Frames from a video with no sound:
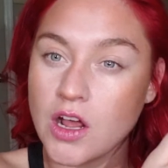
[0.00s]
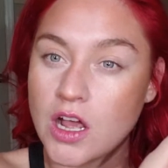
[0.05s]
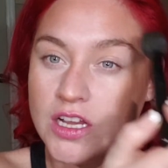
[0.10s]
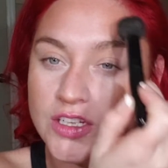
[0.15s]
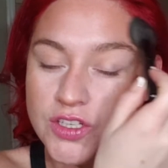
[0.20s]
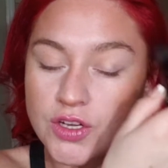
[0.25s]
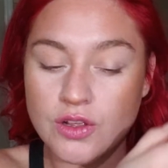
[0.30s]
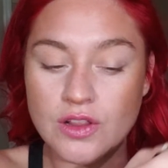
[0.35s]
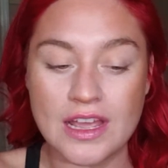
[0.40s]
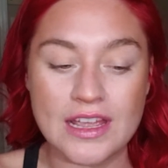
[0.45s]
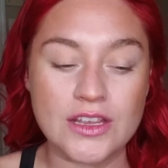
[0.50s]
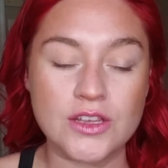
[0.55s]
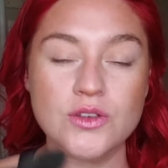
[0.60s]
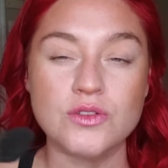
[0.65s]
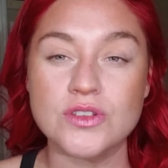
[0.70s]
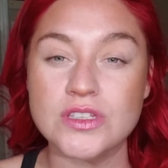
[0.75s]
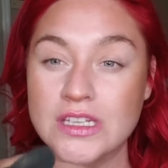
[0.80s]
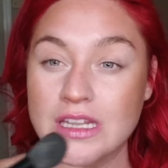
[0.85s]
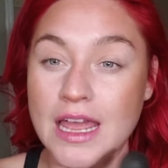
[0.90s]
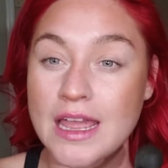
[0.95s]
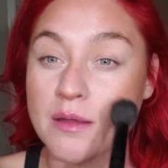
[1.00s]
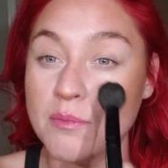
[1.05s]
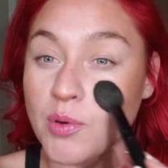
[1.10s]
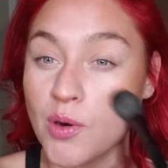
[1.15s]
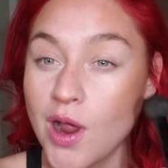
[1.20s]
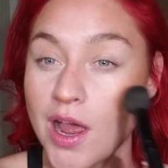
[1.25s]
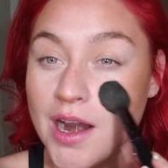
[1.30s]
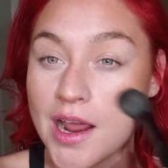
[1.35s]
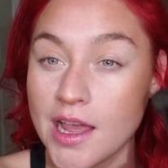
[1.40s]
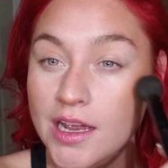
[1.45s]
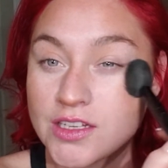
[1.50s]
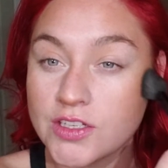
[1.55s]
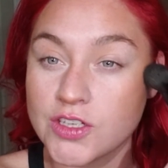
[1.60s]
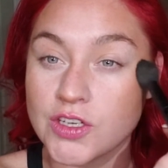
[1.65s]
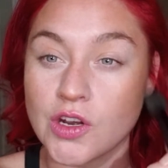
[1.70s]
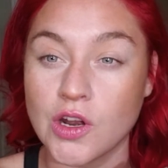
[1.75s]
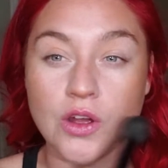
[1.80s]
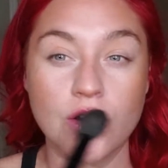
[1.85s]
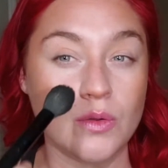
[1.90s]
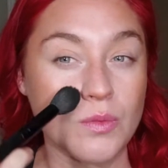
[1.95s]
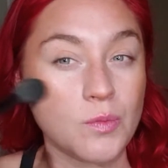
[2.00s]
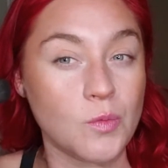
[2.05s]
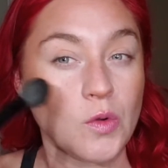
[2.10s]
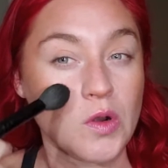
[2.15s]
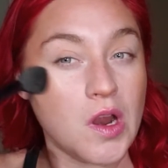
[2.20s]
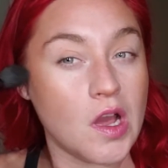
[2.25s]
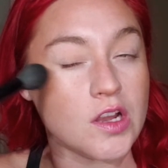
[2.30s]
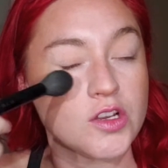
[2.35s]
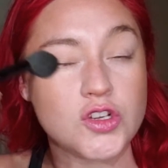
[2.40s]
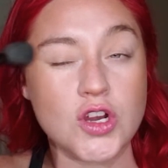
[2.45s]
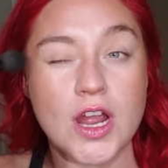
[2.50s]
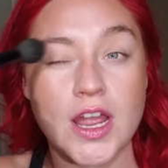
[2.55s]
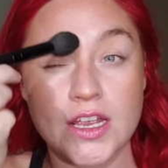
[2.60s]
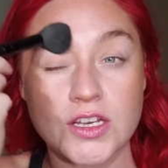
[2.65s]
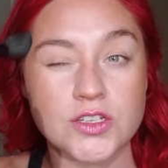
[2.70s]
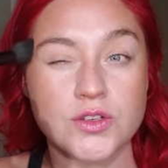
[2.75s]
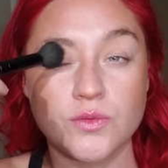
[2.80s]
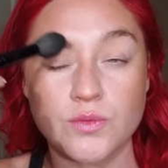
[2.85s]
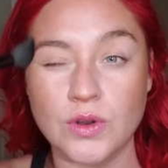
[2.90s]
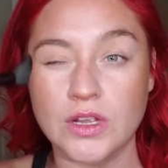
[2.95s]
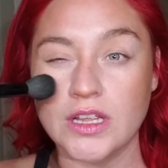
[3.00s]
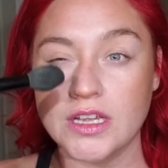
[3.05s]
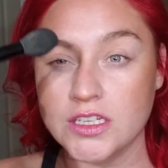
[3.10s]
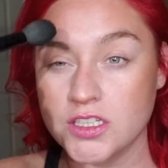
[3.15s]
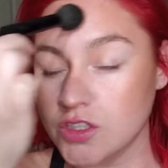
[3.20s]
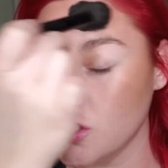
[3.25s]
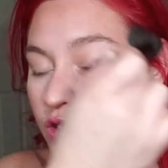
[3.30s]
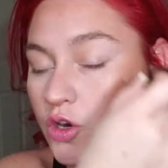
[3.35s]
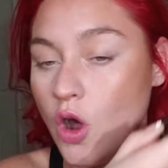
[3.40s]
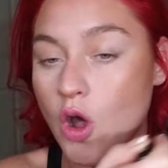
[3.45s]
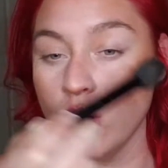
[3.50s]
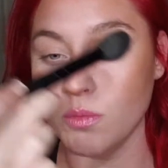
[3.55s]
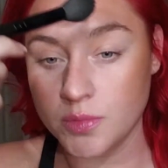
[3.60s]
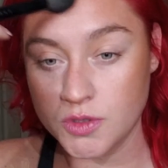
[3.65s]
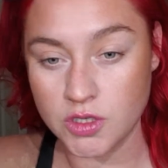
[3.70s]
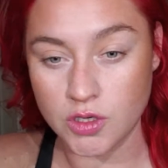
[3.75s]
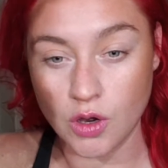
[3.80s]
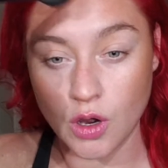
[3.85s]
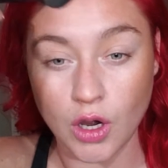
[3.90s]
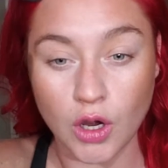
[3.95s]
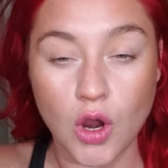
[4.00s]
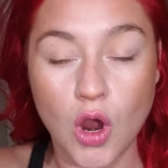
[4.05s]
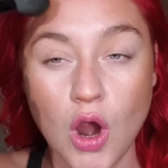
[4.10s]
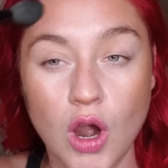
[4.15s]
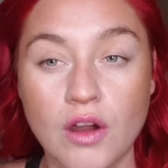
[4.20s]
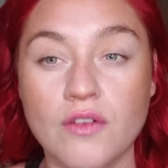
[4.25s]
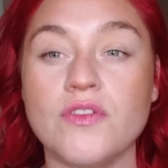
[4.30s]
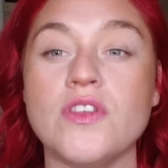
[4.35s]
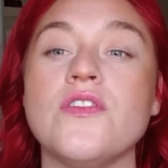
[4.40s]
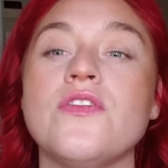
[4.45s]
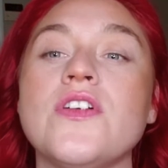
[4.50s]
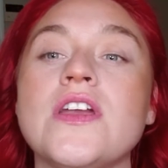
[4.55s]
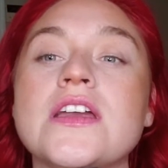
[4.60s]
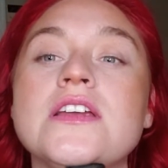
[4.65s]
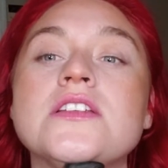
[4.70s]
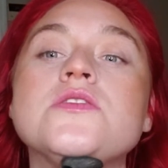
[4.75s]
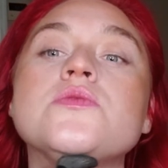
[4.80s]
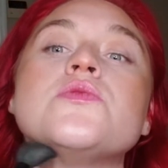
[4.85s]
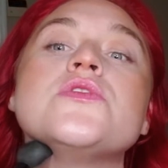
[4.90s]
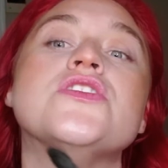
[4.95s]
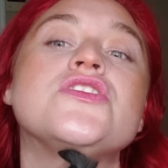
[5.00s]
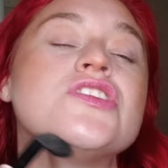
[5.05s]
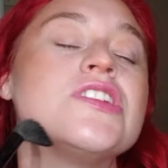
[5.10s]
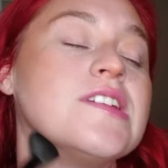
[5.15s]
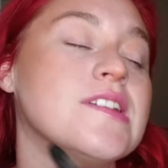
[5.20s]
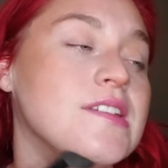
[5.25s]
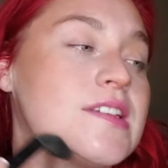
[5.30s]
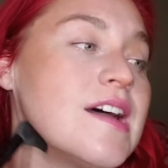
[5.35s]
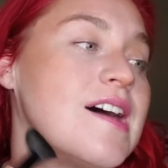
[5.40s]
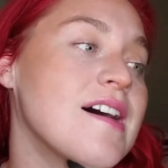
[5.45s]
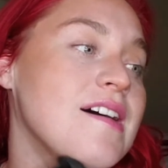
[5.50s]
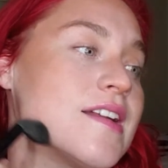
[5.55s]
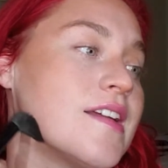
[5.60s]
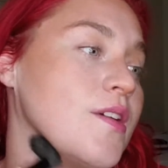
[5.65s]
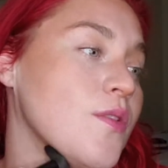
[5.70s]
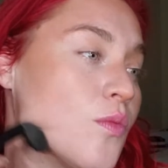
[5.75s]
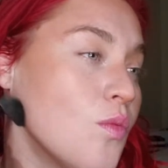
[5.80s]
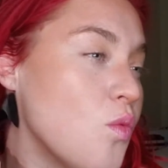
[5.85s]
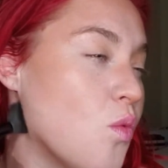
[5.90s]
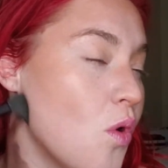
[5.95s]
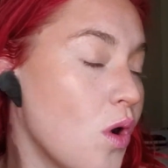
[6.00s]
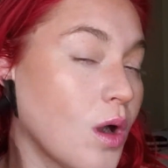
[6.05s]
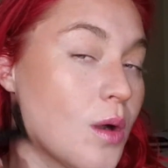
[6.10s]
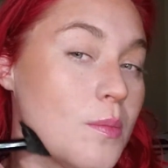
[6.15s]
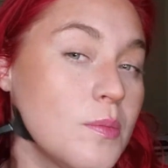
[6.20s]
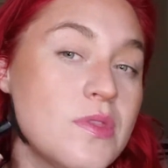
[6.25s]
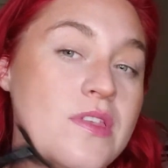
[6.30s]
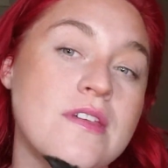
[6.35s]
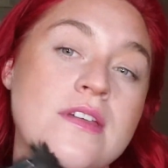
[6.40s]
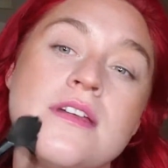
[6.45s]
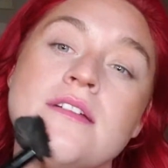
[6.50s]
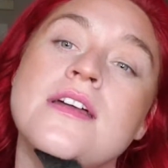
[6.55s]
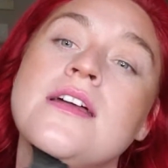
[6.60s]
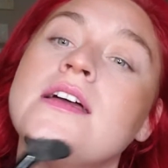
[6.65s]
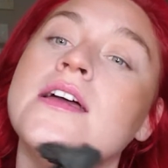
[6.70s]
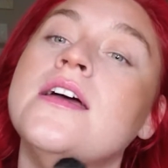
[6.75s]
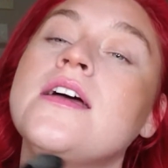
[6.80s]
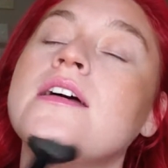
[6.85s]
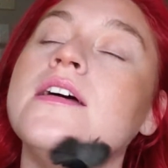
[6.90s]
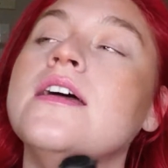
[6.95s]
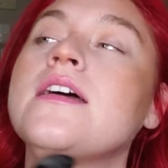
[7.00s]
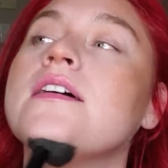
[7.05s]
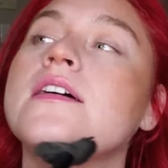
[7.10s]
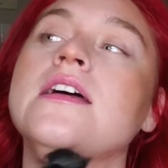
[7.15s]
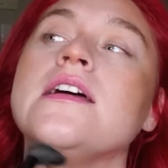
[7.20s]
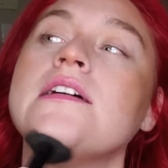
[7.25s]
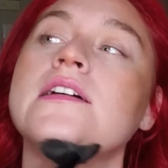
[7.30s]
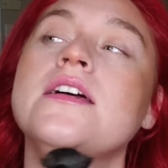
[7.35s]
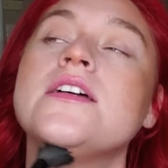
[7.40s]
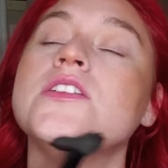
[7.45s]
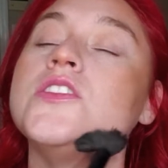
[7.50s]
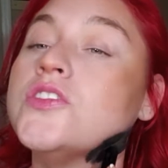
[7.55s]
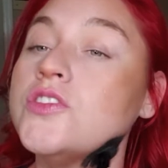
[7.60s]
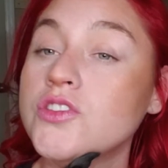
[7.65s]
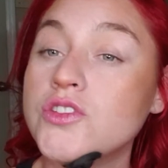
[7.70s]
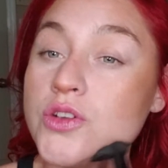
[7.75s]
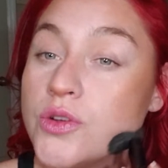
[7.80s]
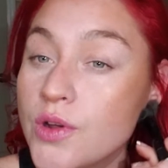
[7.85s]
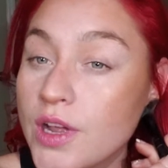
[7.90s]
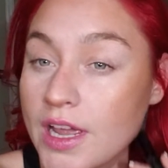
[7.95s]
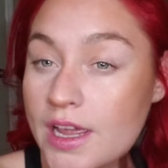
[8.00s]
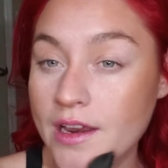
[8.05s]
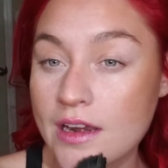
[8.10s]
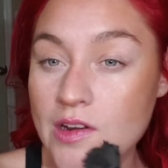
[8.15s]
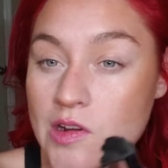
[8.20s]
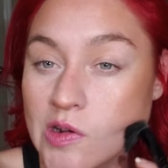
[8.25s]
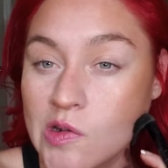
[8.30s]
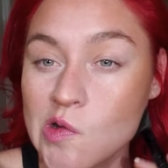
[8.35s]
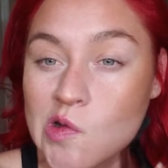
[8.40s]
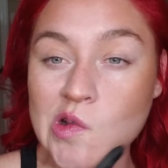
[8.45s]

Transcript: also like use light product, you know, we're not trying to really sculpt or carve the face. We're just adding warmth to it.